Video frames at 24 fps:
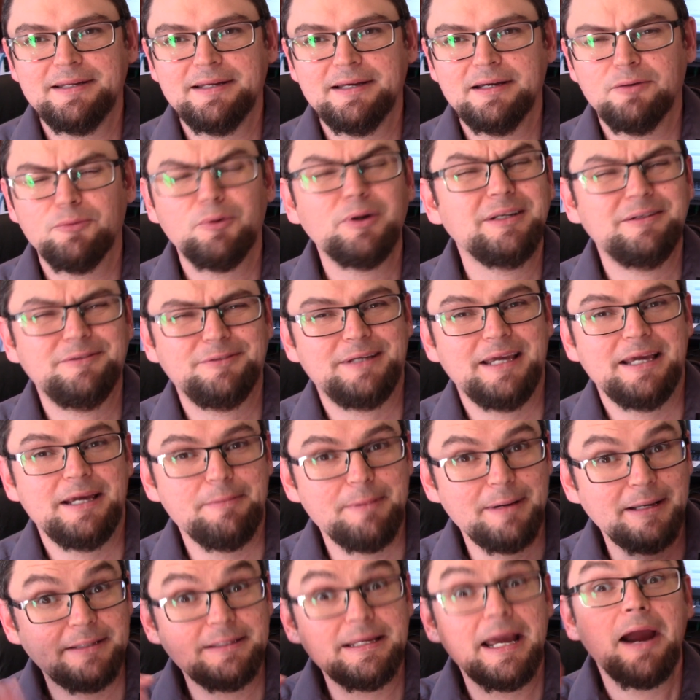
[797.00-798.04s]
one
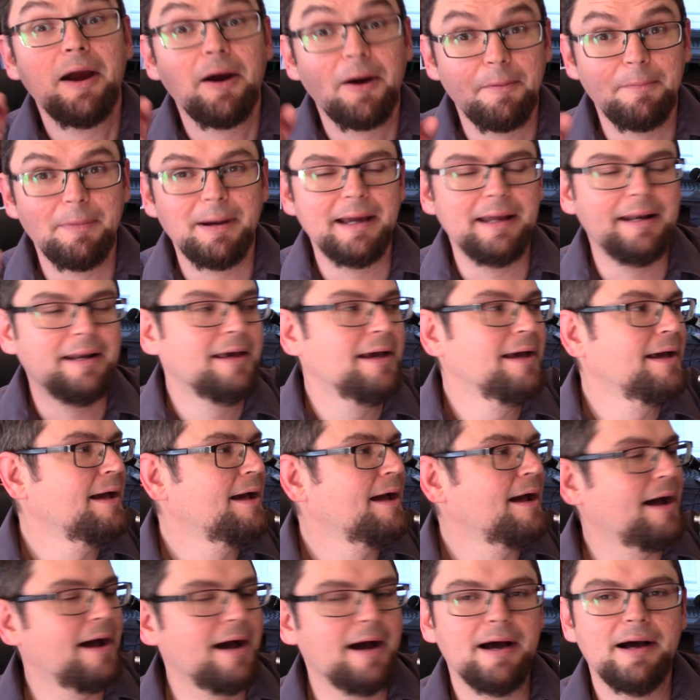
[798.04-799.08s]
gigabyte terabyte
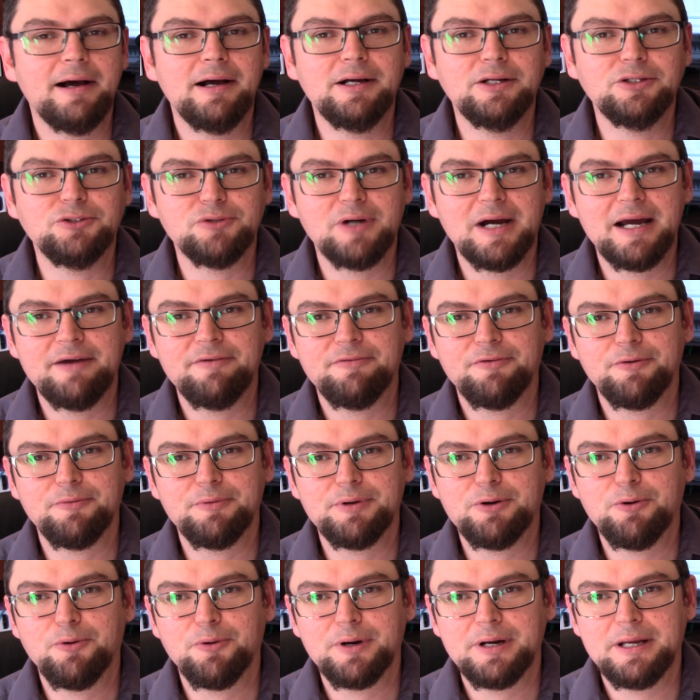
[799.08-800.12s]
uh, drive for
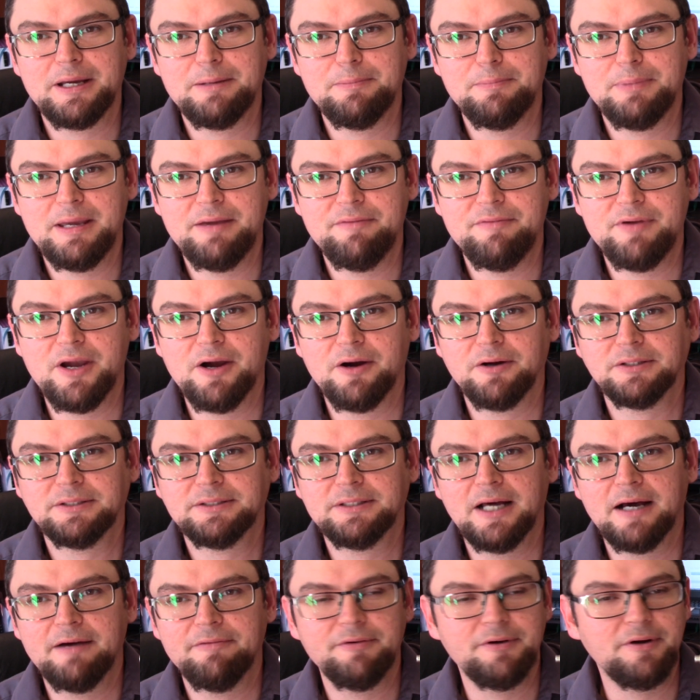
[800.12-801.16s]
recording PVR
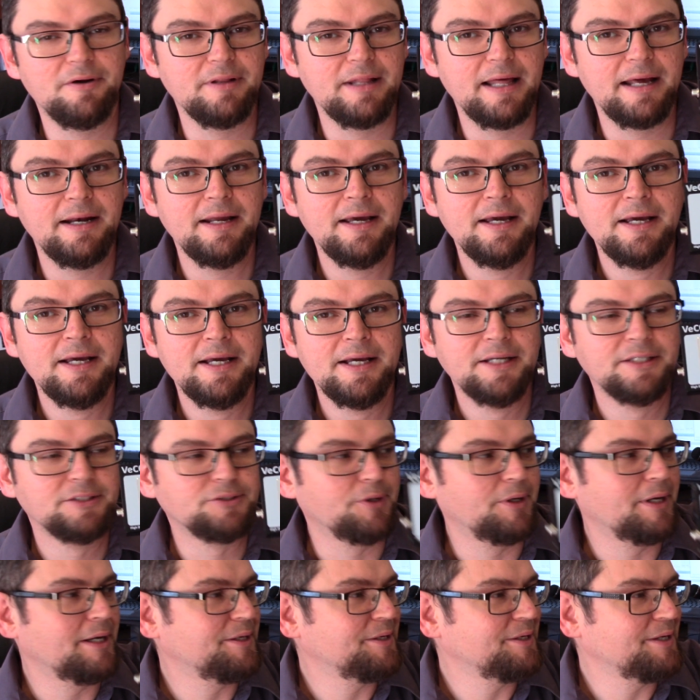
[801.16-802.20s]
stuff and all that.
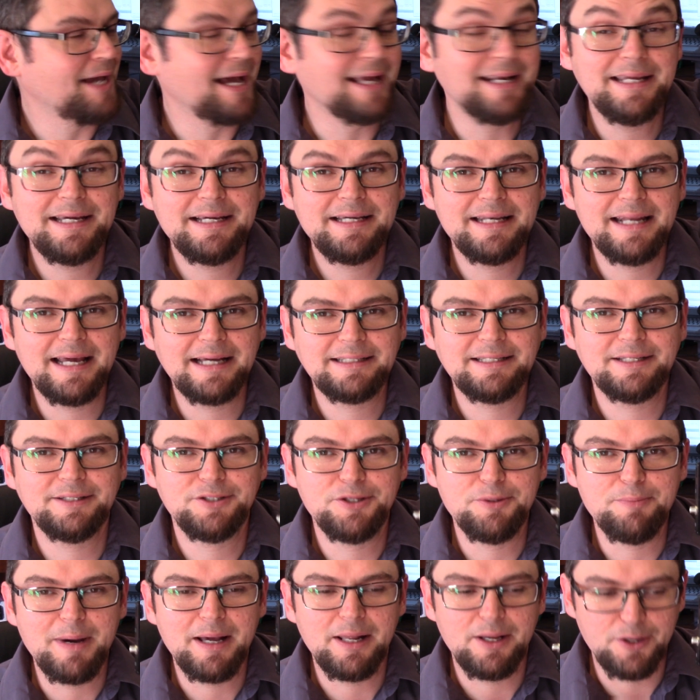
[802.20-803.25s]
So I, I did connect it
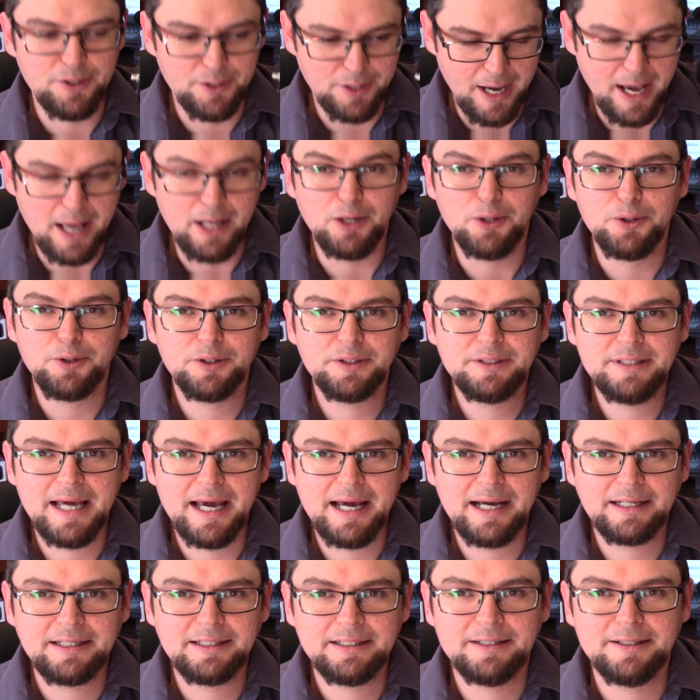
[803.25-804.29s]
to my Allure
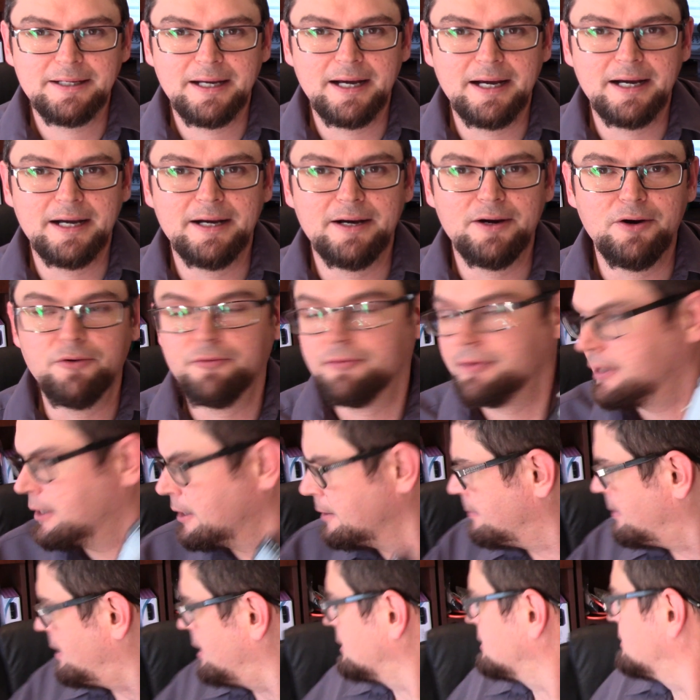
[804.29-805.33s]
Tech uh, over
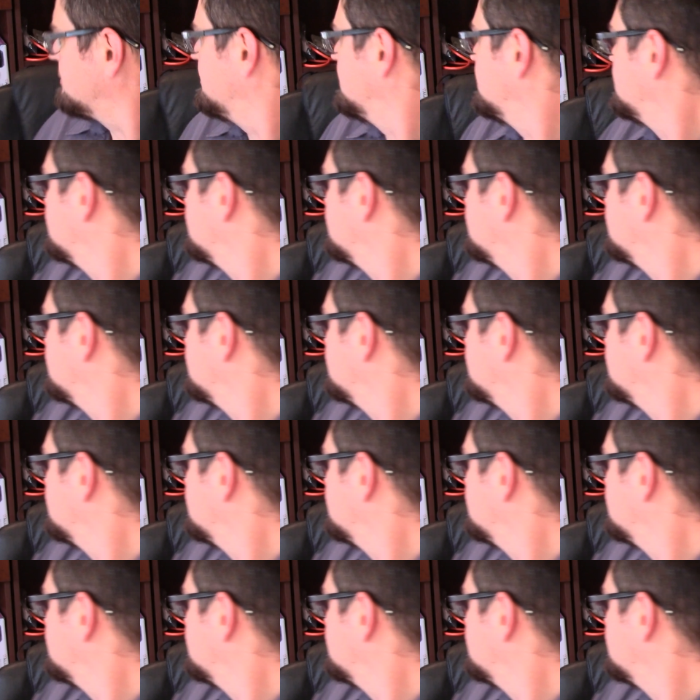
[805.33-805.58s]
there box.